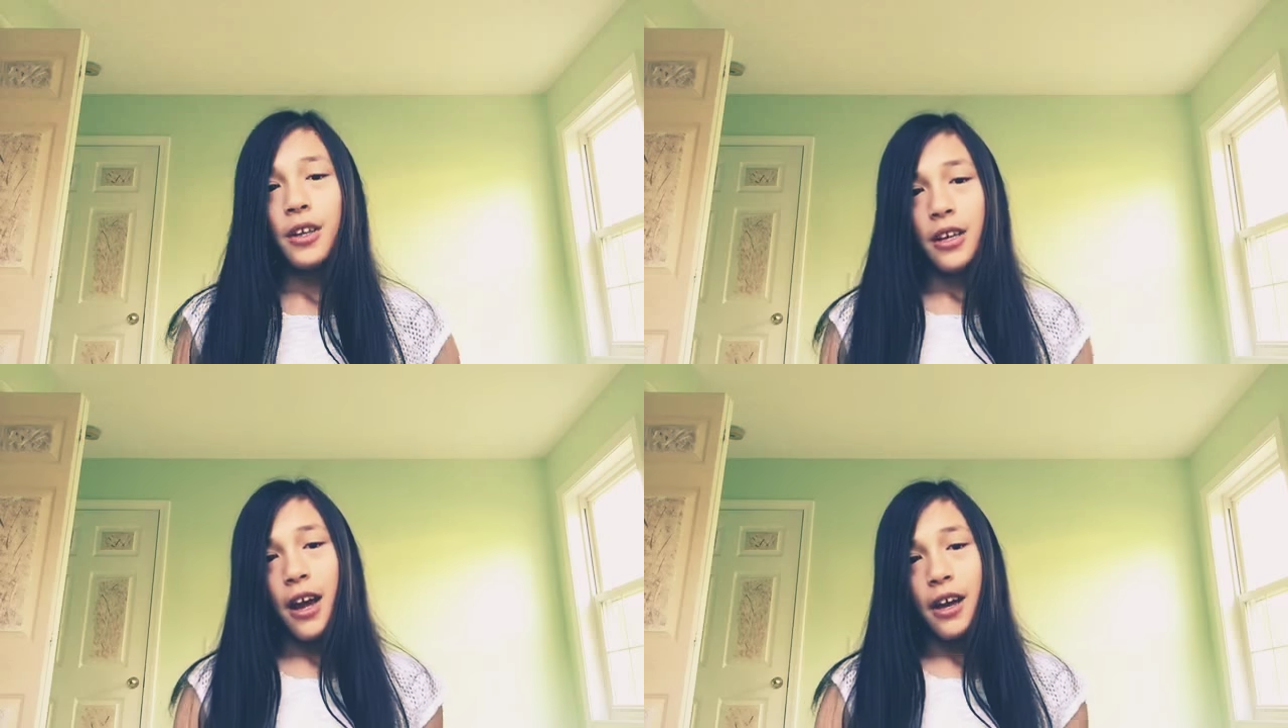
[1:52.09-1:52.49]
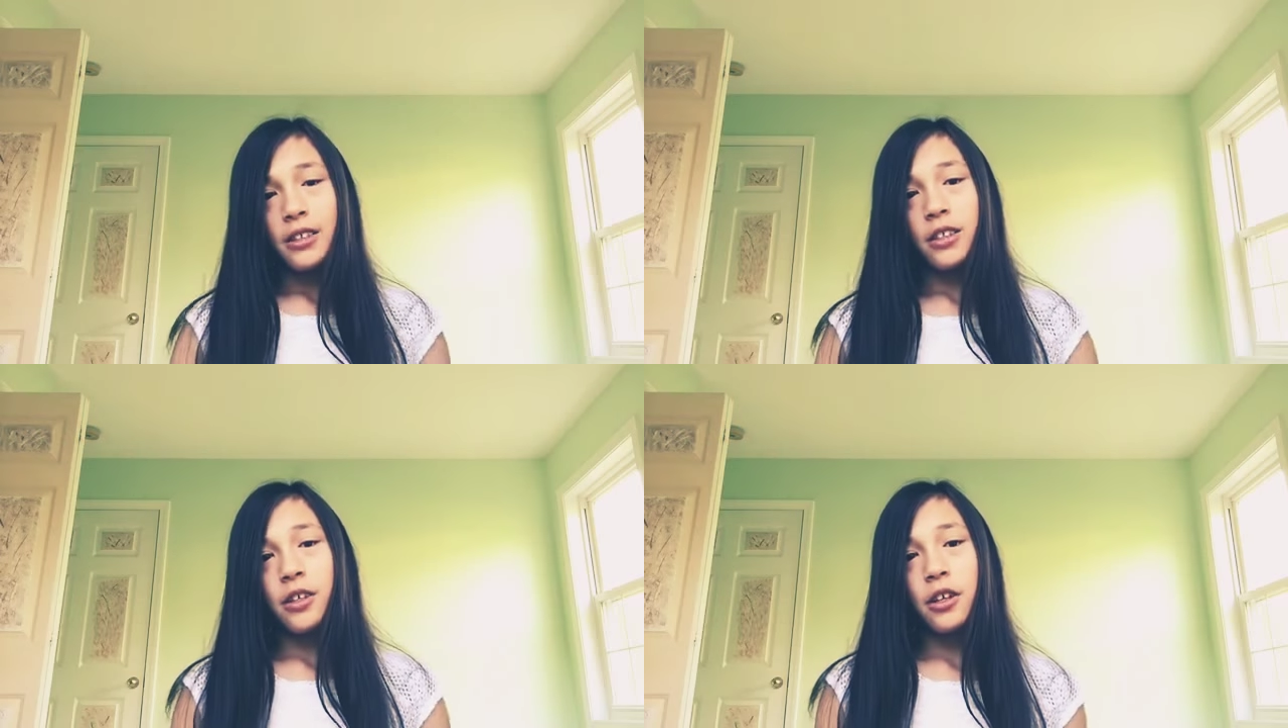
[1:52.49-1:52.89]
yeah,
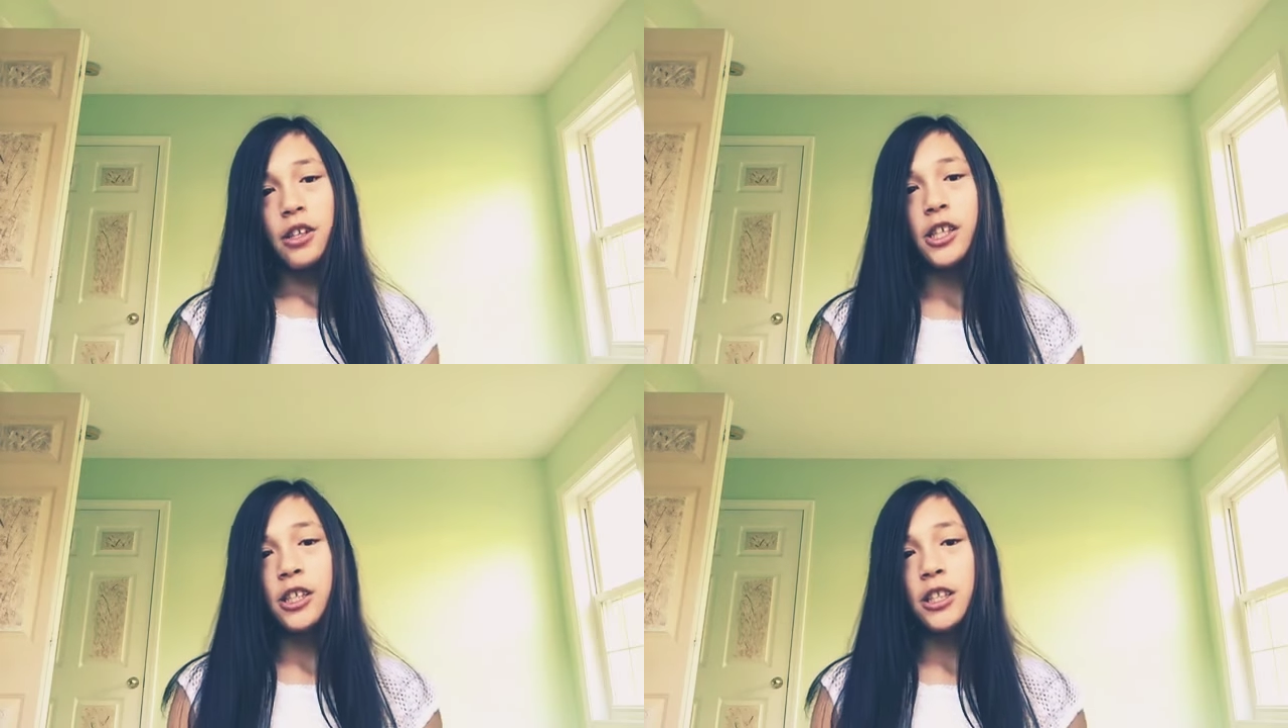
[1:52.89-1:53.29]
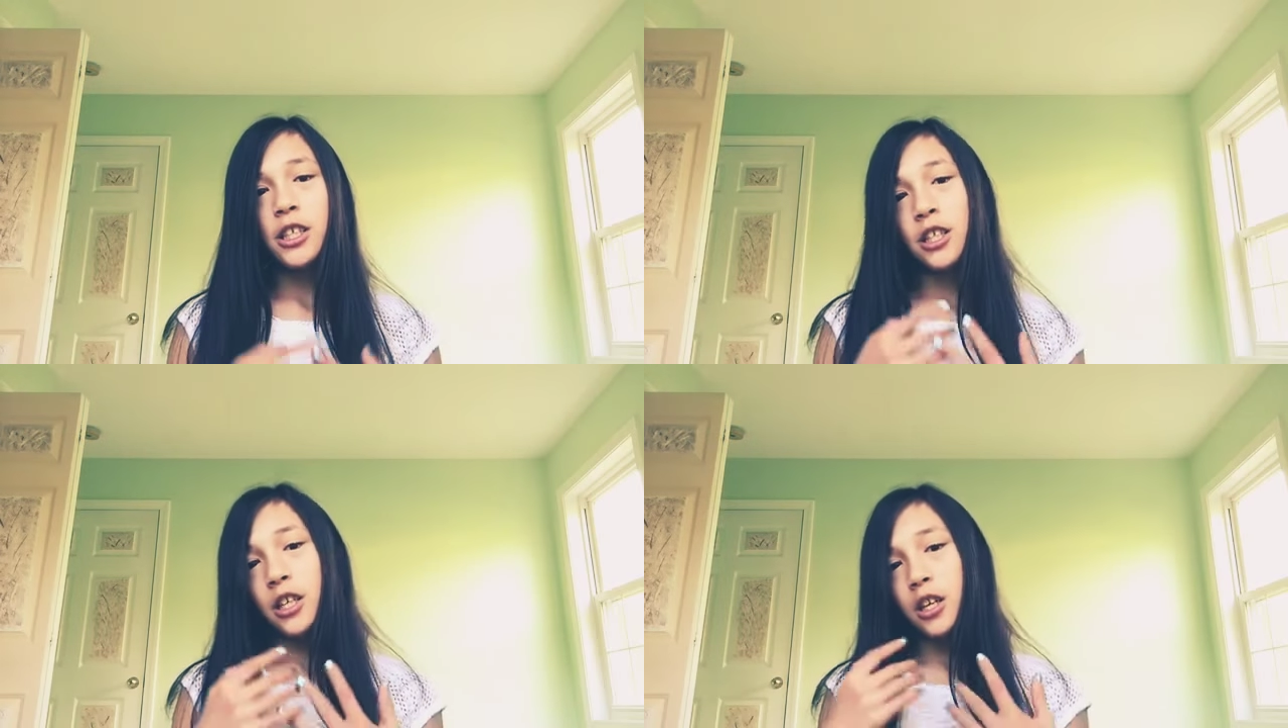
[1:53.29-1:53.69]
so you're gonna
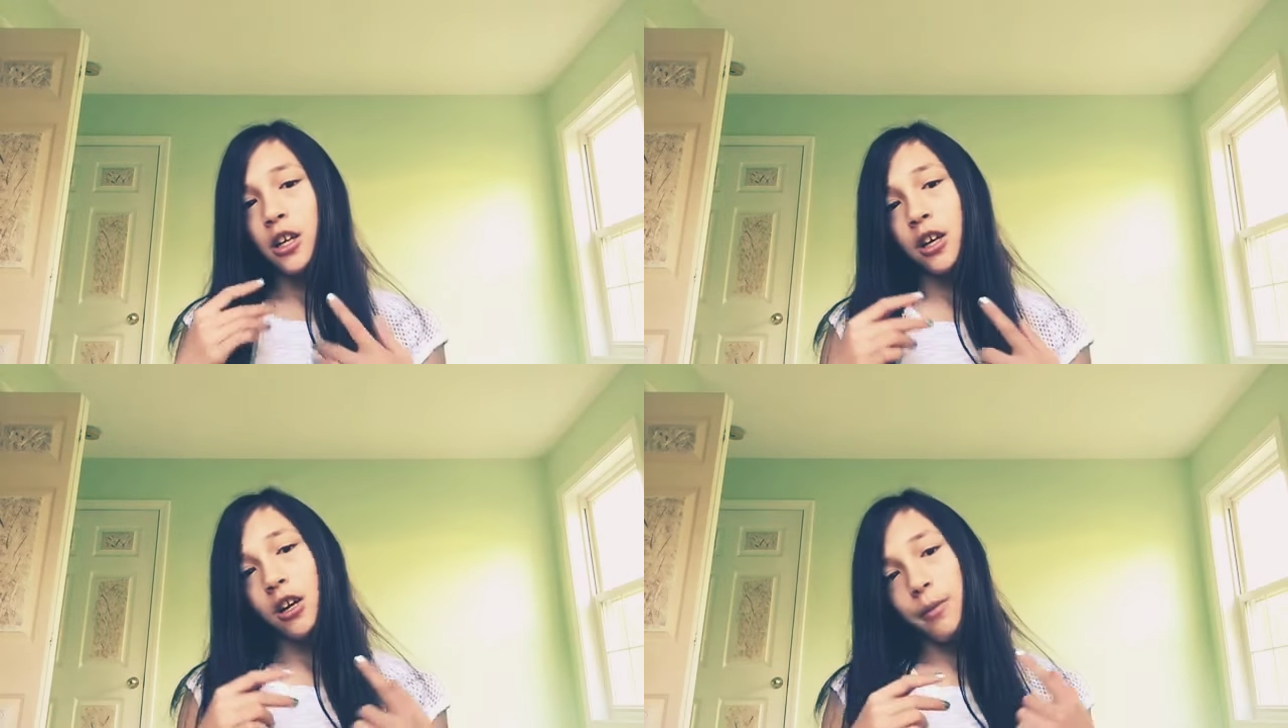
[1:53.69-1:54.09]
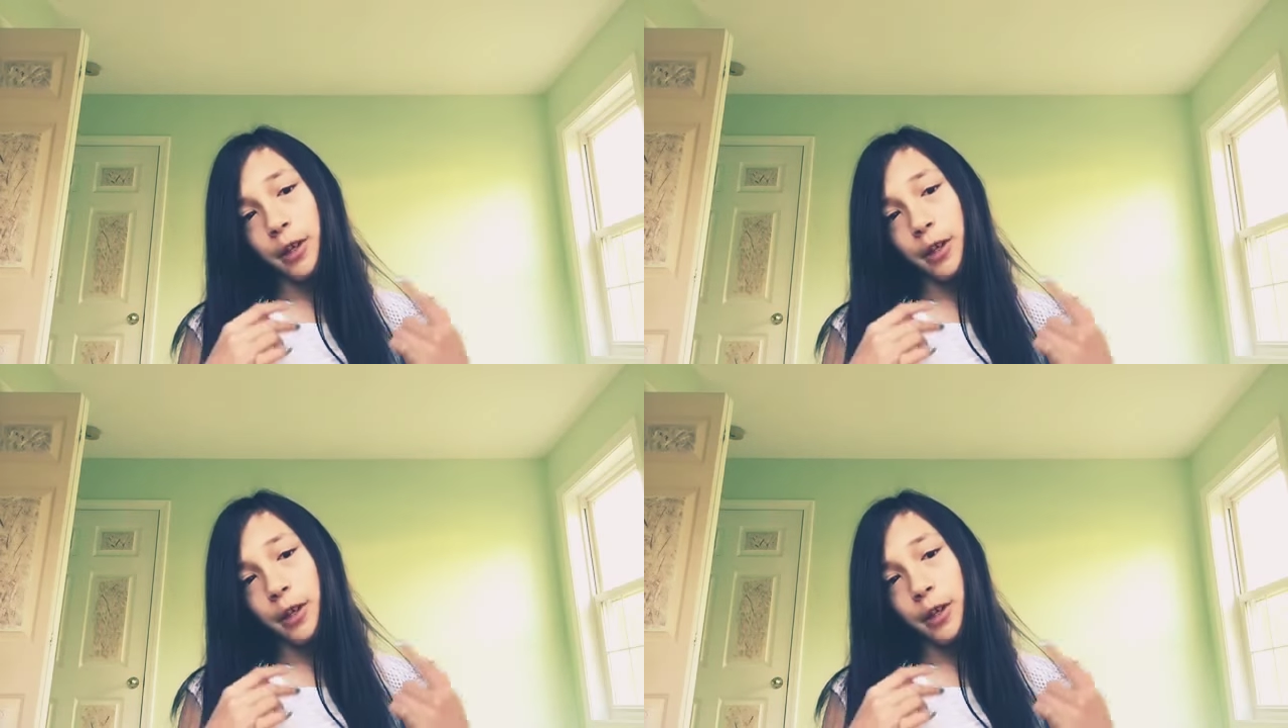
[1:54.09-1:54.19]
see a